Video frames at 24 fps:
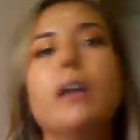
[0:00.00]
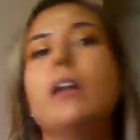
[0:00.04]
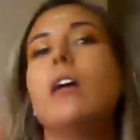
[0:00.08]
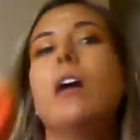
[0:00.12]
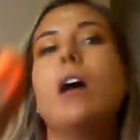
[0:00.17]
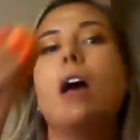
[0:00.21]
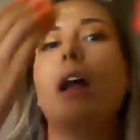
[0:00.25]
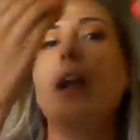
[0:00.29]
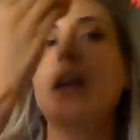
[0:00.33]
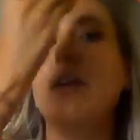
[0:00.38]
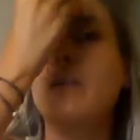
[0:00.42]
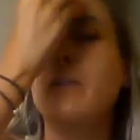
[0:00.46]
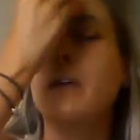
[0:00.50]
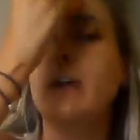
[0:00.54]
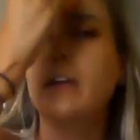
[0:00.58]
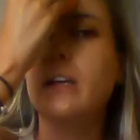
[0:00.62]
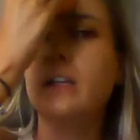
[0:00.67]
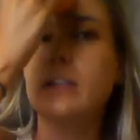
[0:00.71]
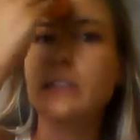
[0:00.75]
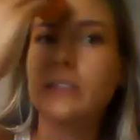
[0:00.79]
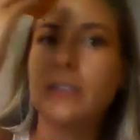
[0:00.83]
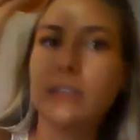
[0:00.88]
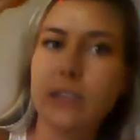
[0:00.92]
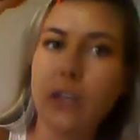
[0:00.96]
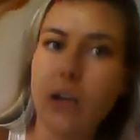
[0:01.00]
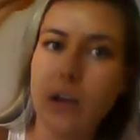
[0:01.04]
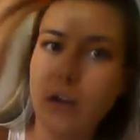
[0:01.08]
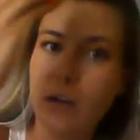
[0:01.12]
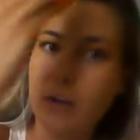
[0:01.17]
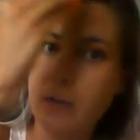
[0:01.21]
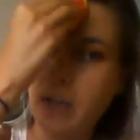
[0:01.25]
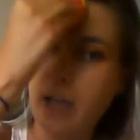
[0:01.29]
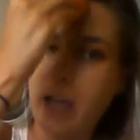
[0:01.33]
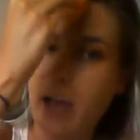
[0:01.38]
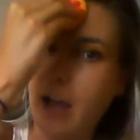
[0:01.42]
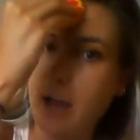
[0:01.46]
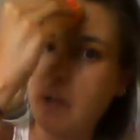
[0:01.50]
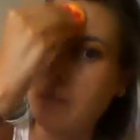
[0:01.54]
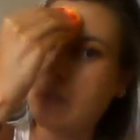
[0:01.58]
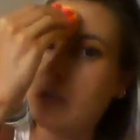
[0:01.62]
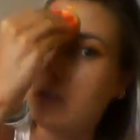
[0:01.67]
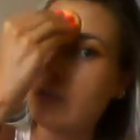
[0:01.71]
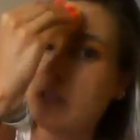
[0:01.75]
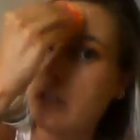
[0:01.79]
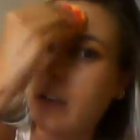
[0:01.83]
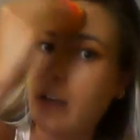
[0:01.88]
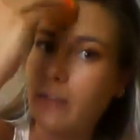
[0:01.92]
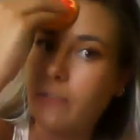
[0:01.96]
Anyways, so yeah, I'm just
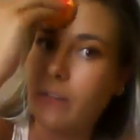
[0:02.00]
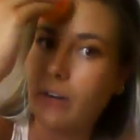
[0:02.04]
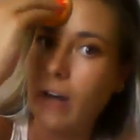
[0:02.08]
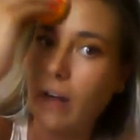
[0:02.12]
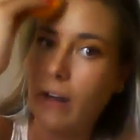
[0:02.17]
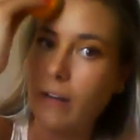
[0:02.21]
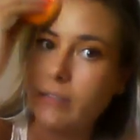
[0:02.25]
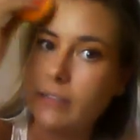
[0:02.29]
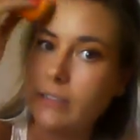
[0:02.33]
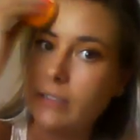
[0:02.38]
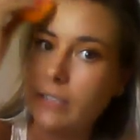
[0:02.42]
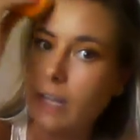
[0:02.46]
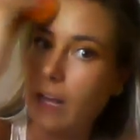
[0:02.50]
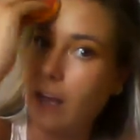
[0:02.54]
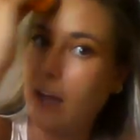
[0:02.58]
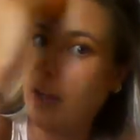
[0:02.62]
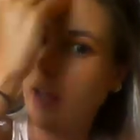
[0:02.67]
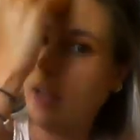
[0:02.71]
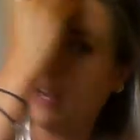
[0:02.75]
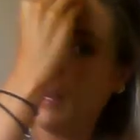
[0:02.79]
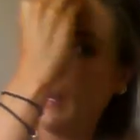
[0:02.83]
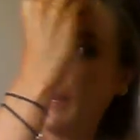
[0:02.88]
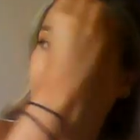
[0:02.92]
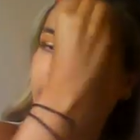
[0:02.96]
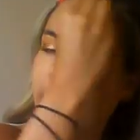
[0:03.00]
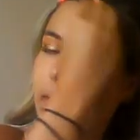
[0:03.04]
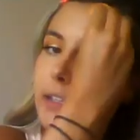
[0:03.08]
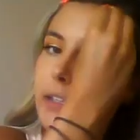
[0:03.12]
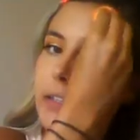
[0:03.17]
never outside